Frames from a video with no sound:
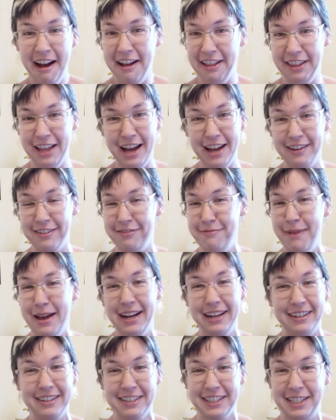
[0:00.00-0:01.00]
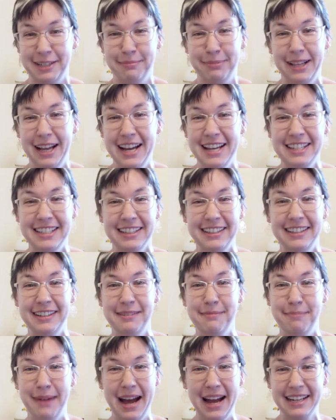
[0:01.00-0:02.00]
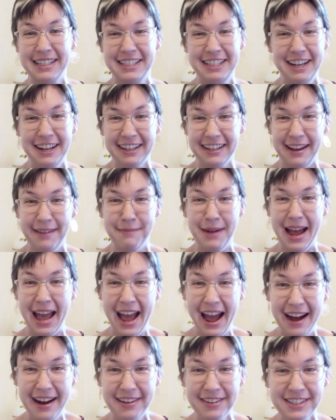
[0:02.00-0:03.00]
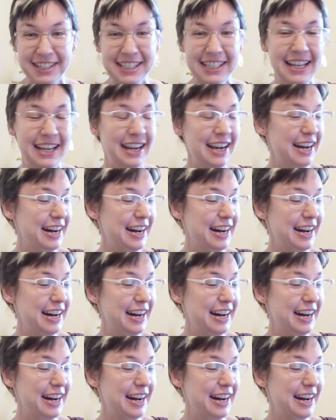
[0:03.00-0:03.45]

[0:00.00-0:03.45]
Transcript: a lot of medical supplies backstocked at my house.